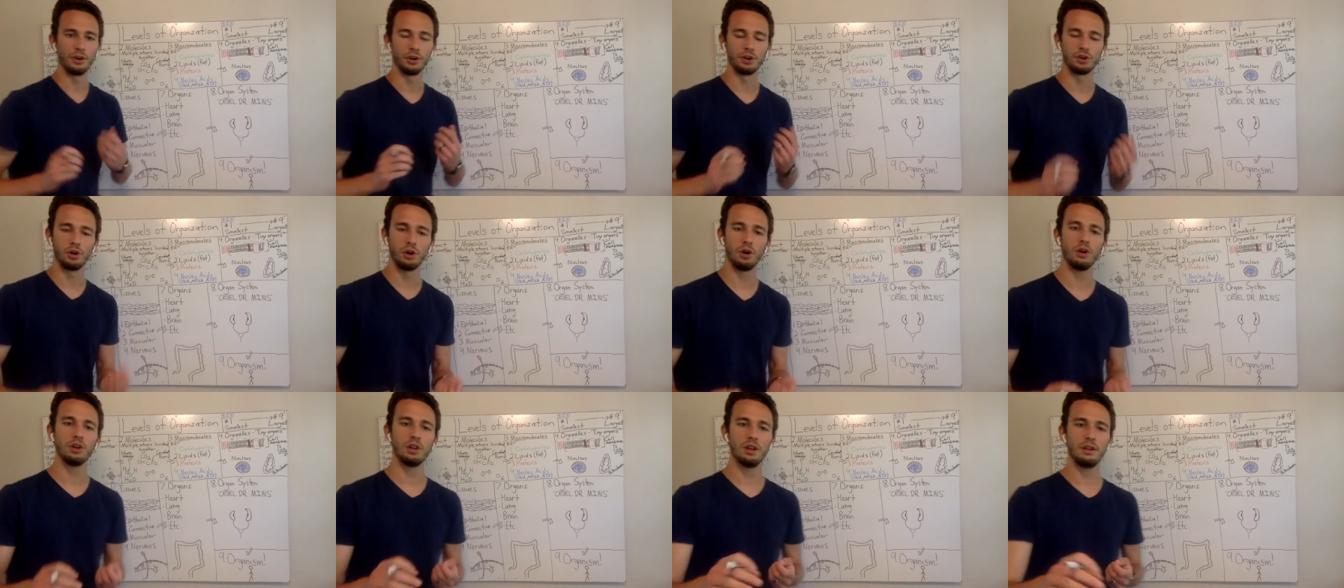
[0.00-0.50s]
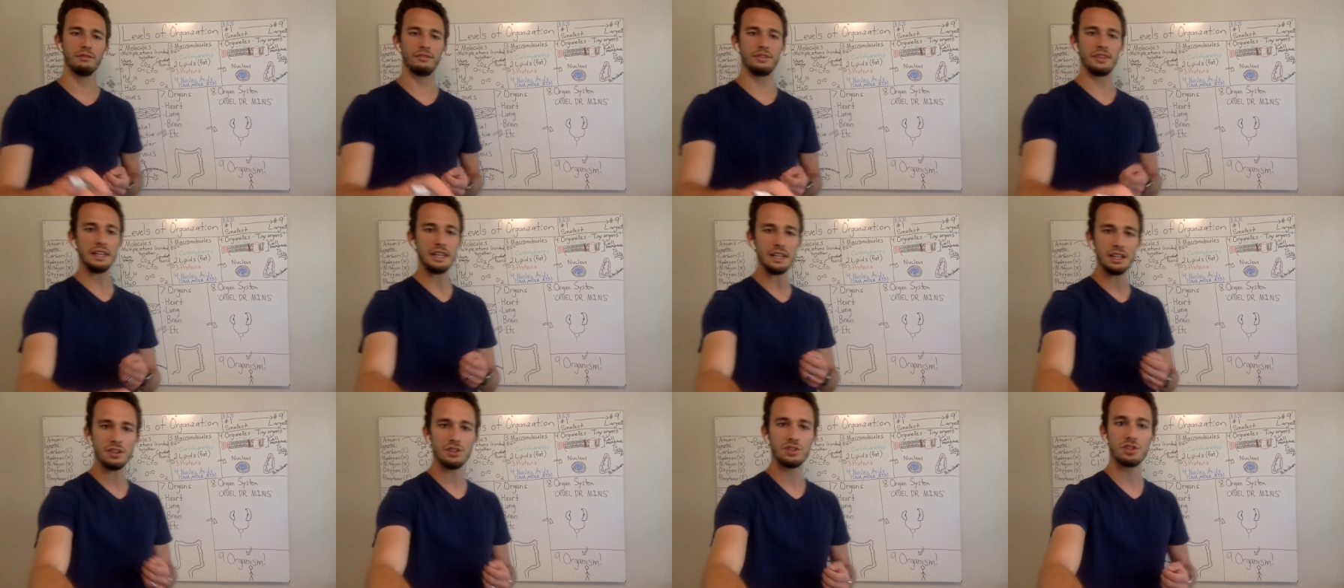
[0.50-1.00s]
The goal
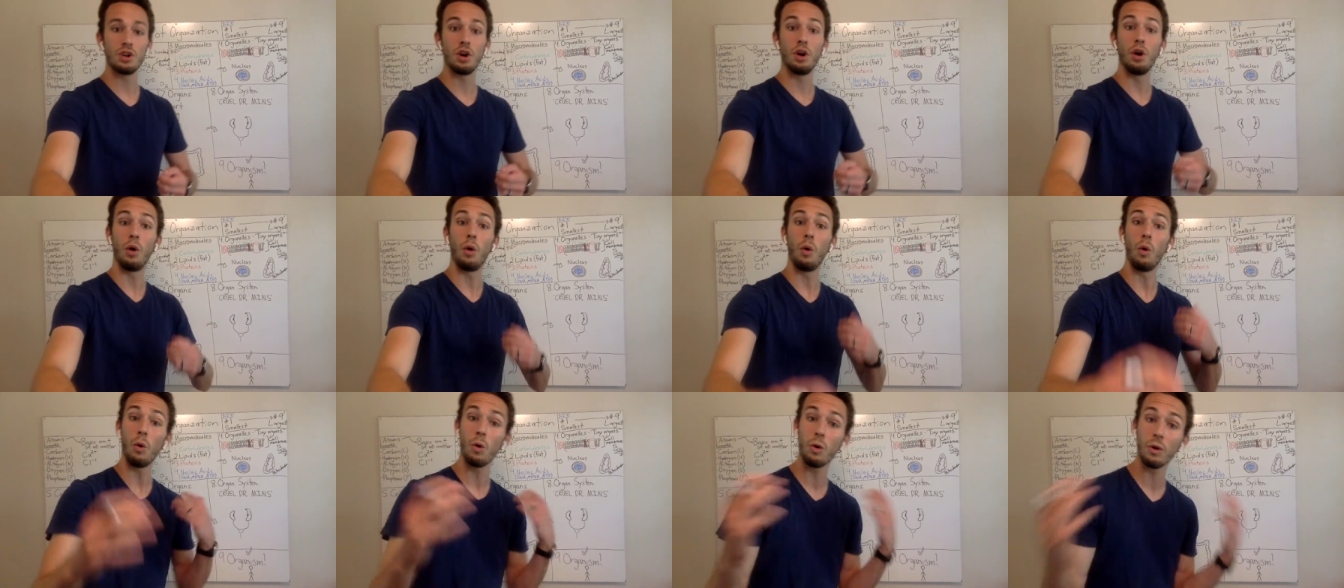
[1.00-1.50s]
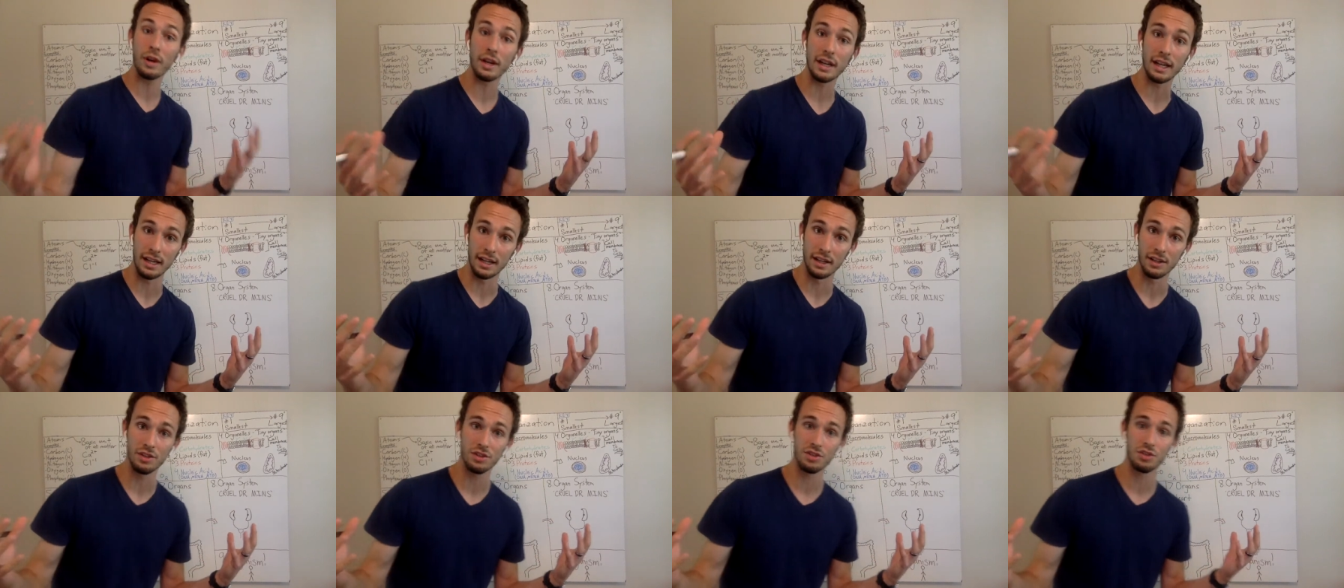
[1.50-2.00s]
of these
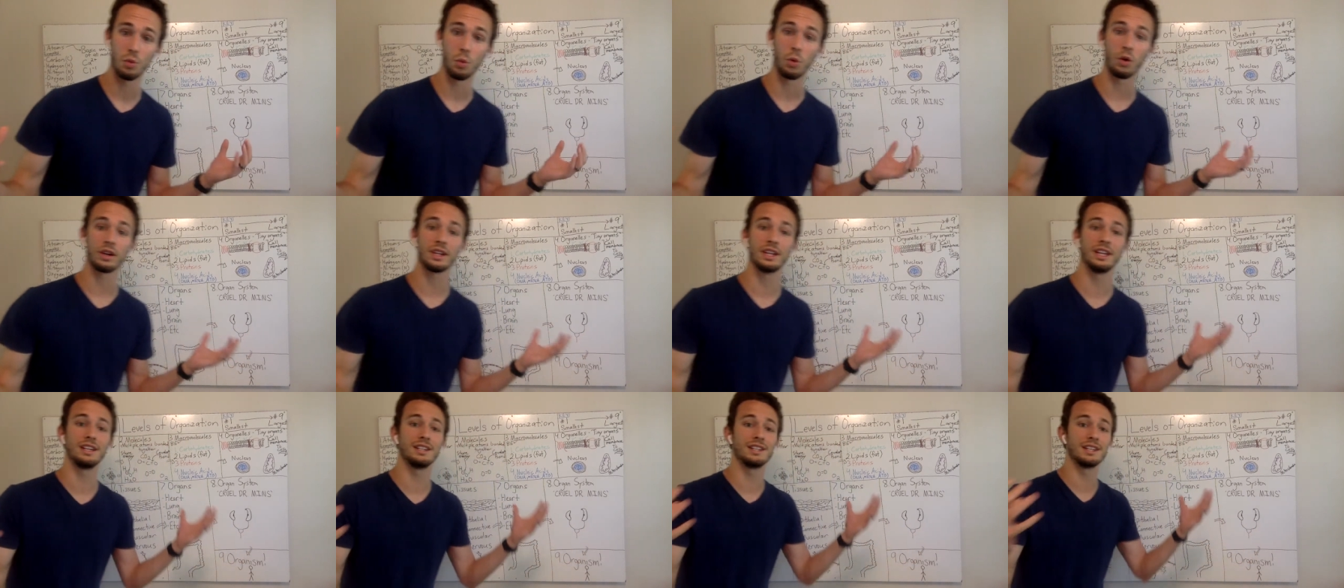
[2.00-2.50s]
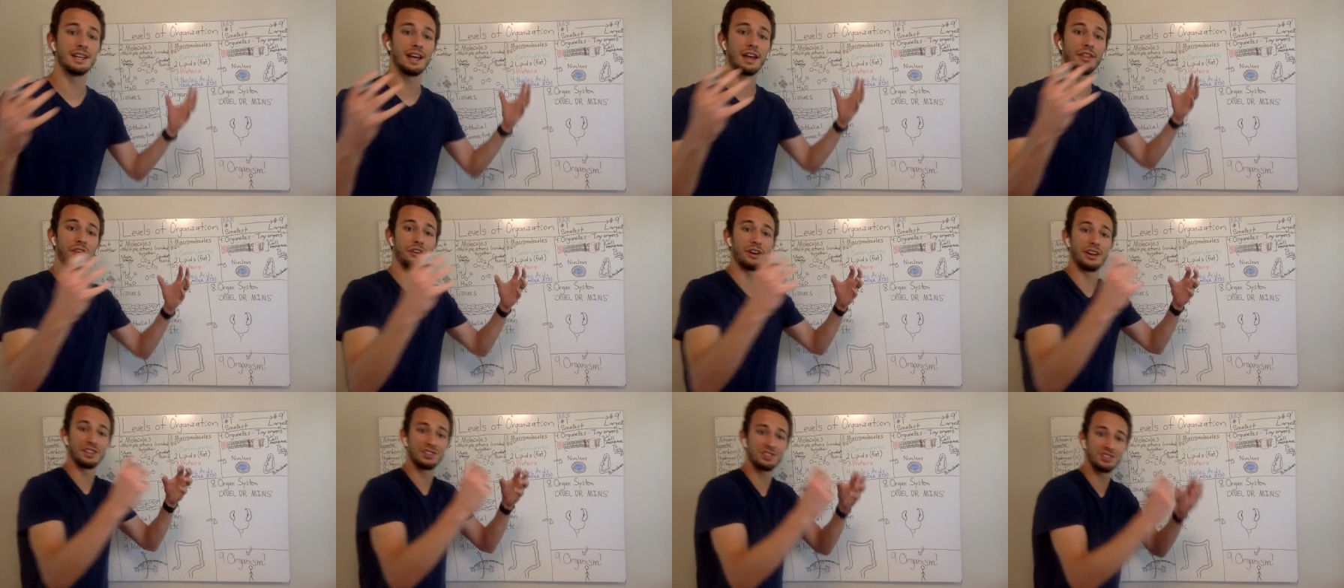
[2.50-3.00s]
organs working
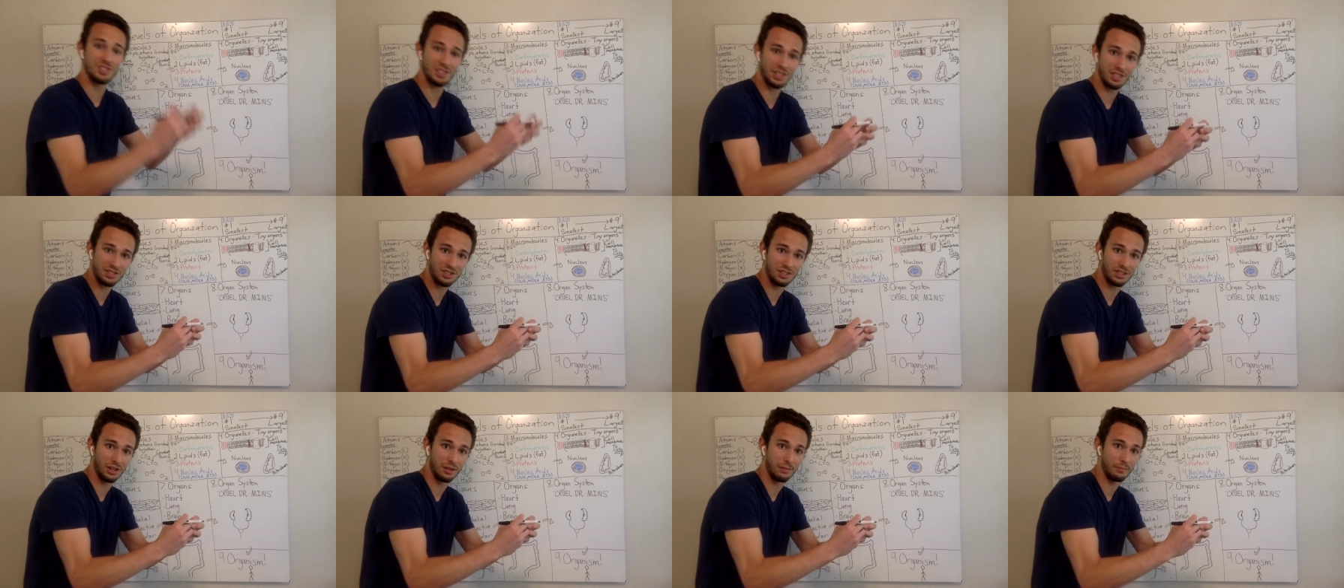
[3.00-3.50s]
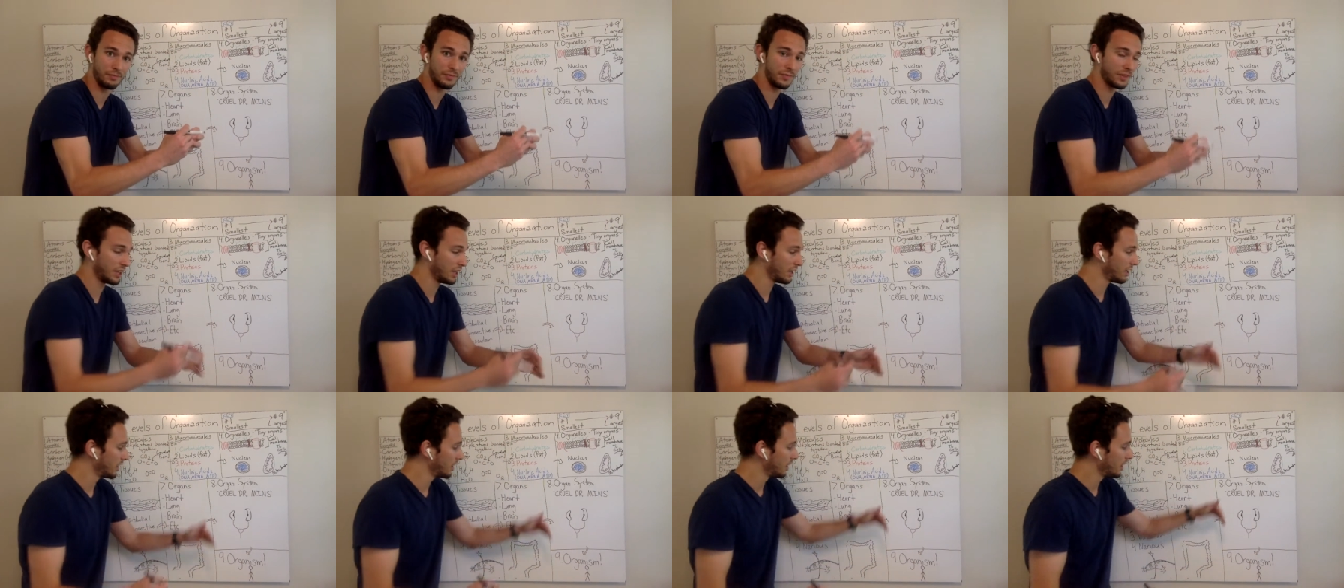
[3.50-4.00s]
together in a system
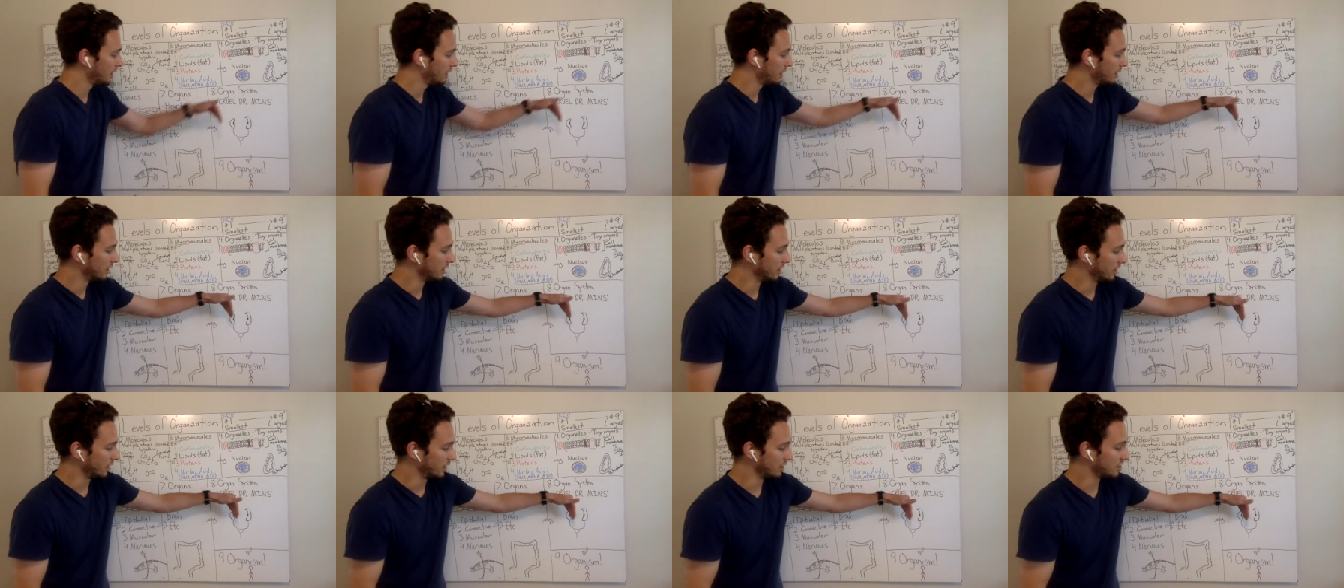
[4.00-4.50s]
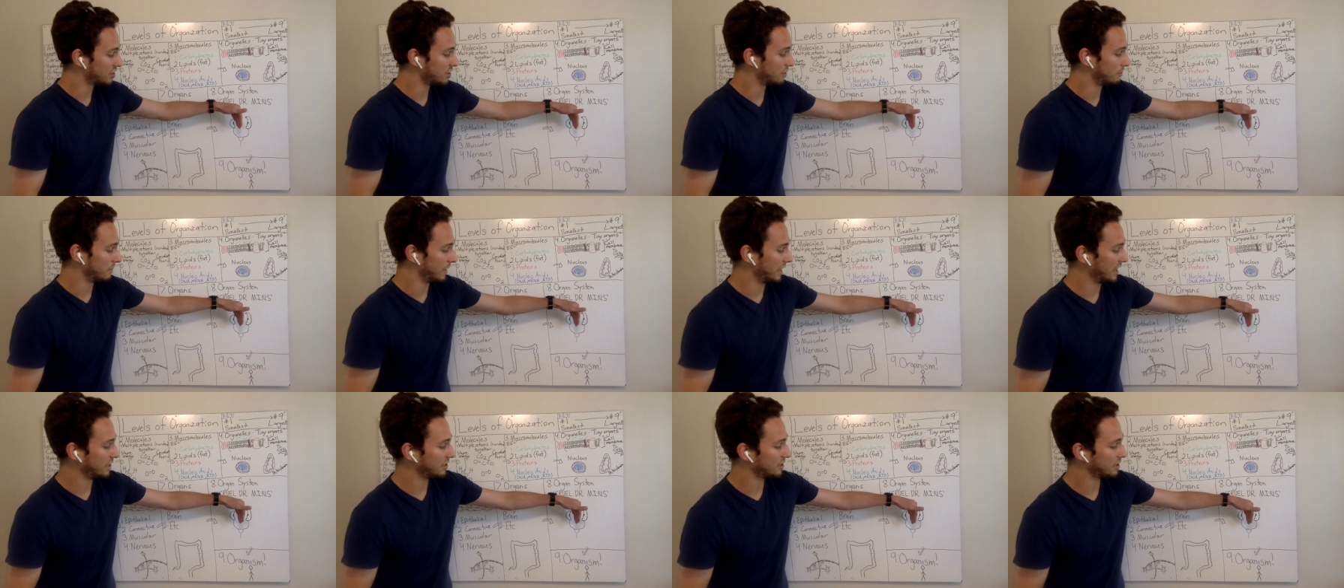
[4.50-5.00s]
is
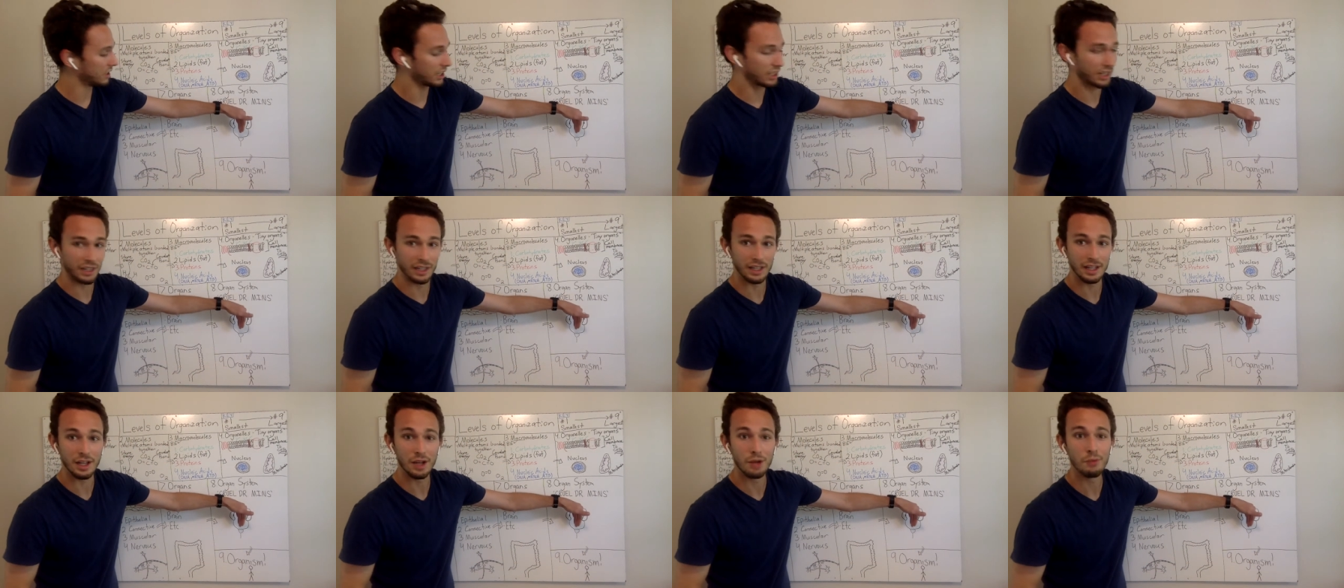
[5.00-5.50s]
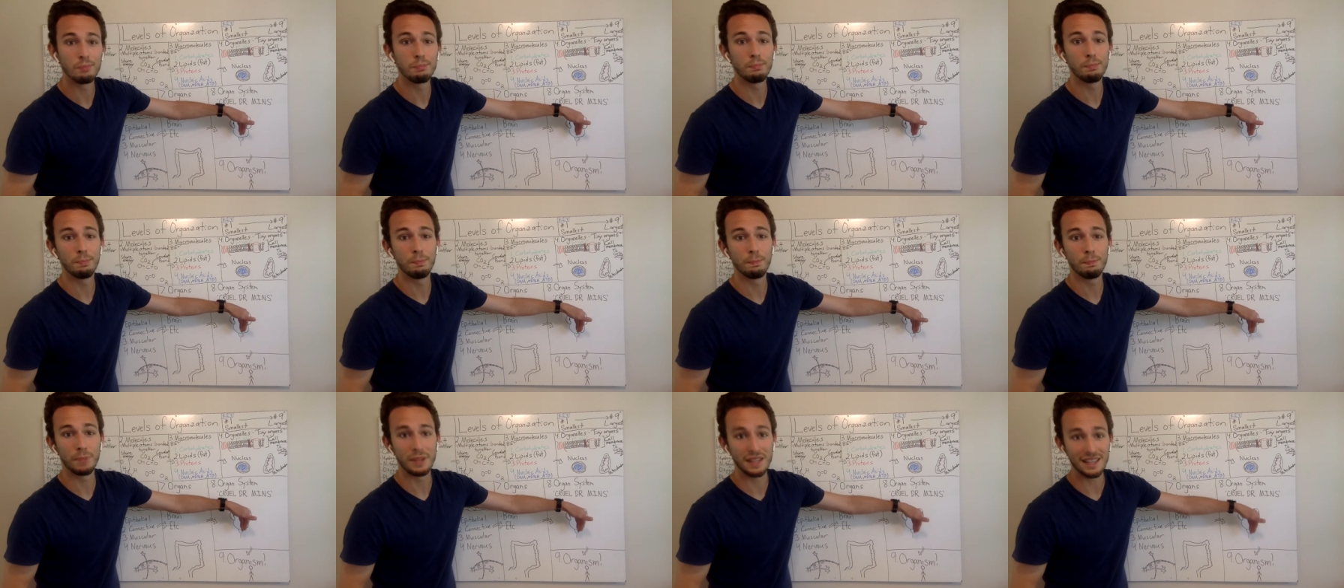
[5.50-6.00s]
to basically
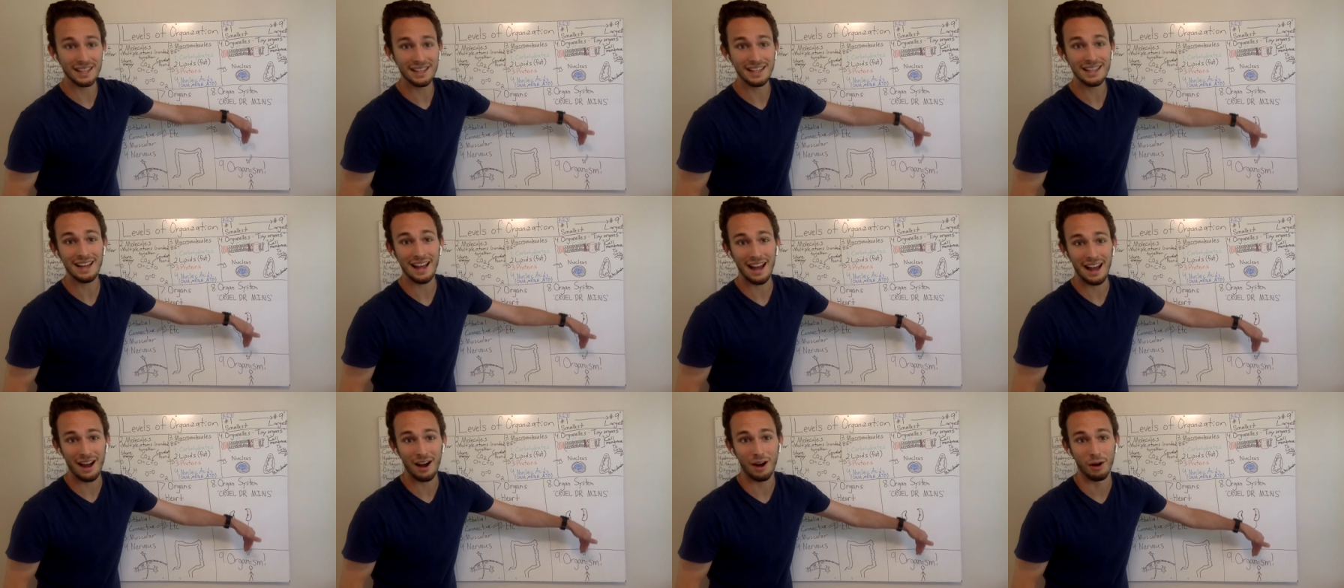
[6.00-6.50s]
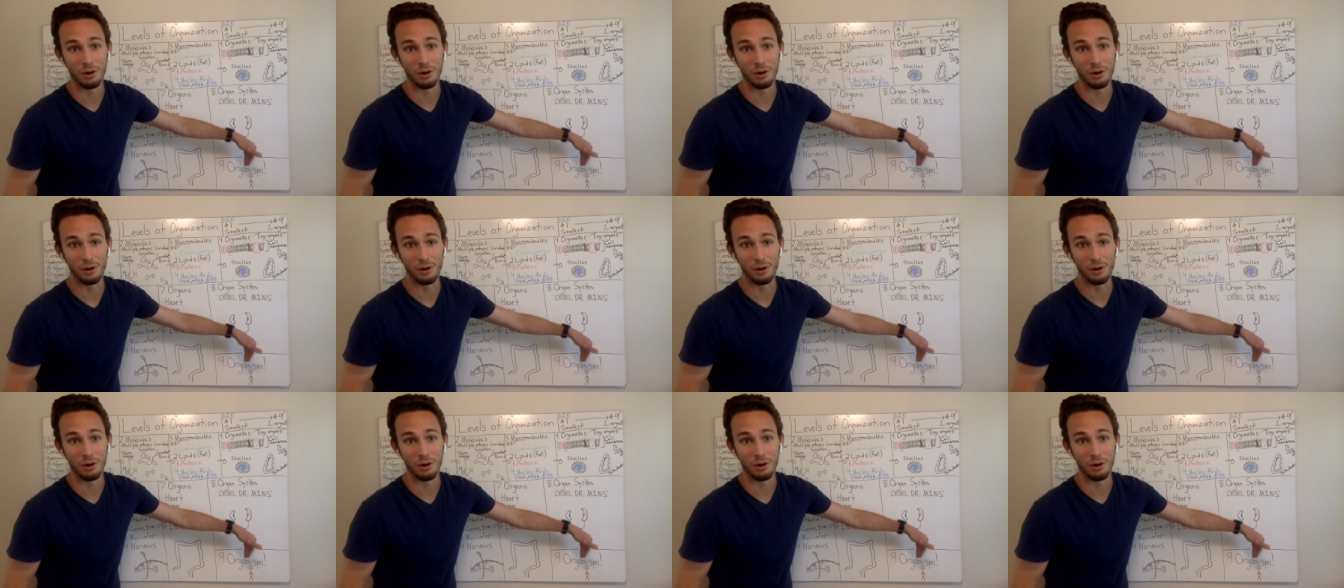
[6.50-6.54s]
pee